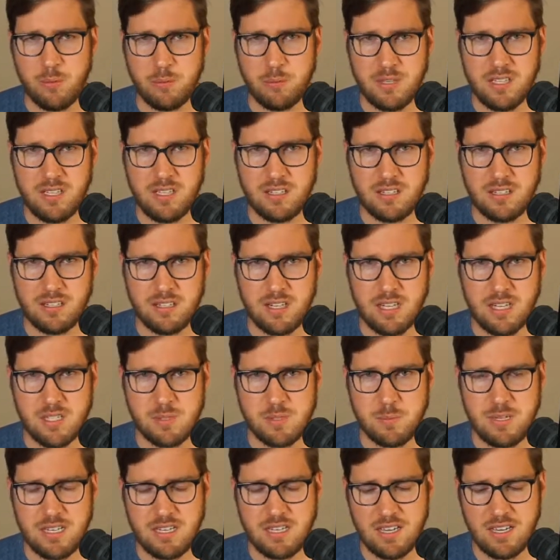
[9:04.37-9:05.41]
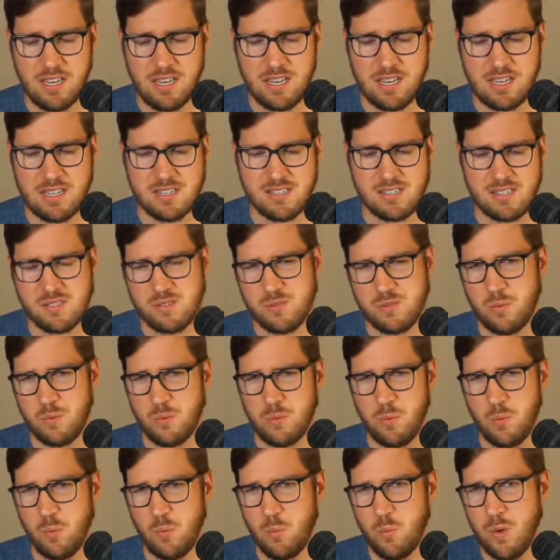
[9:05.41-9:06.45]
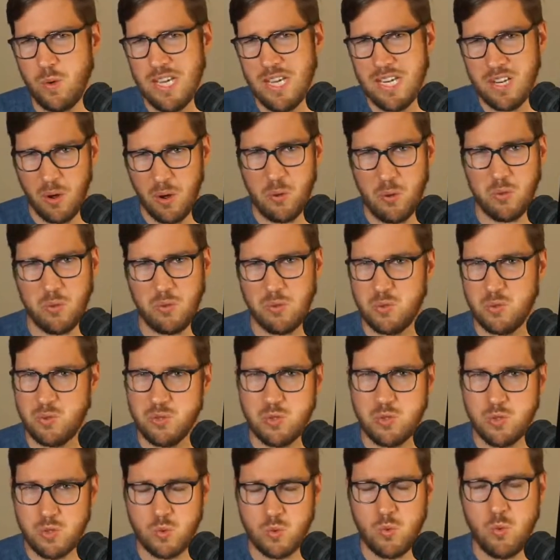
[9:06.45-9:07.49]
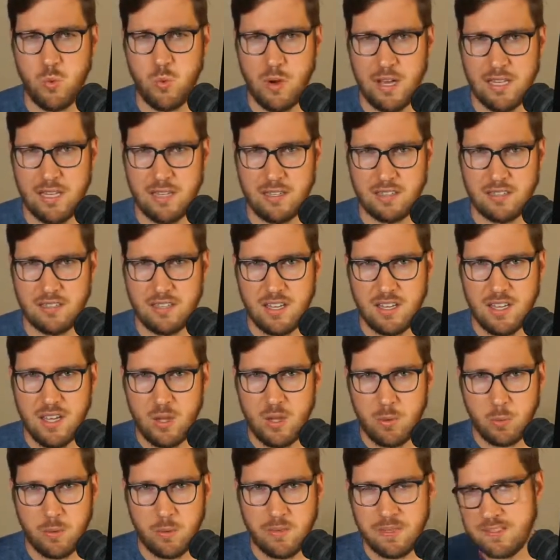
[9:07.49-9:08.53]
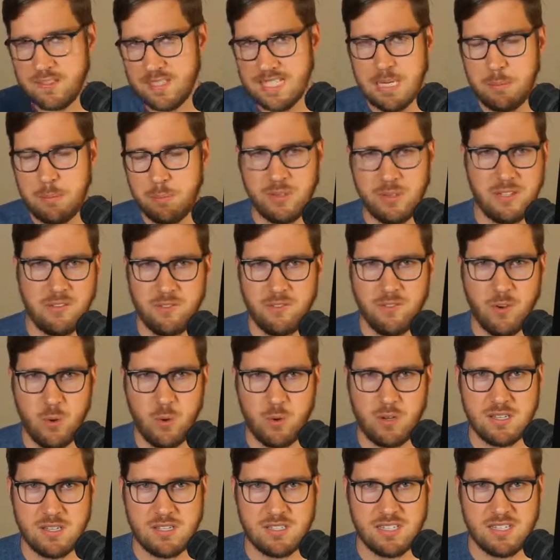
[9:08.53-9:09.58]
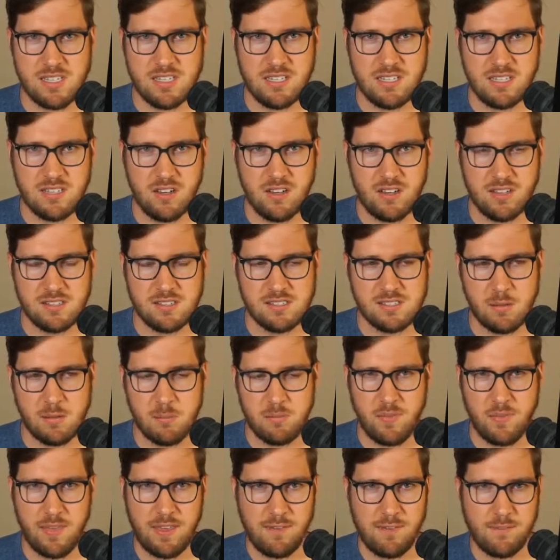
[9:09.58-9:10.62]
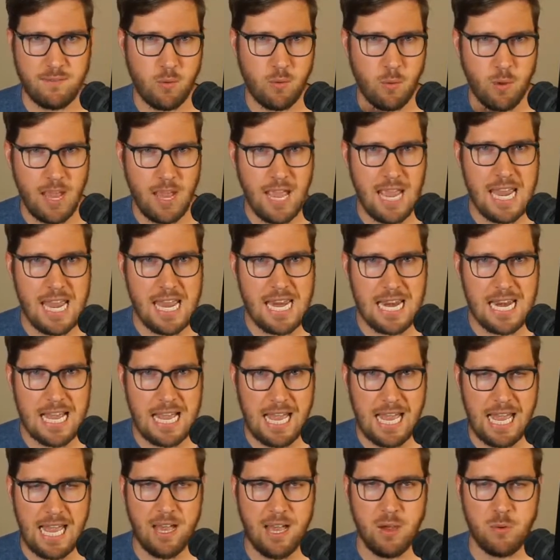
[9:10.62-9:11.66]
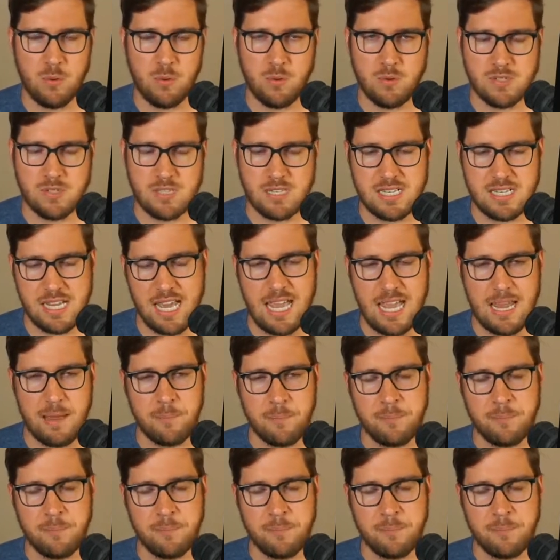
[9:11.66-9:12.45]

here is because we don't do well with deeply focusing on something for 8 hours a day,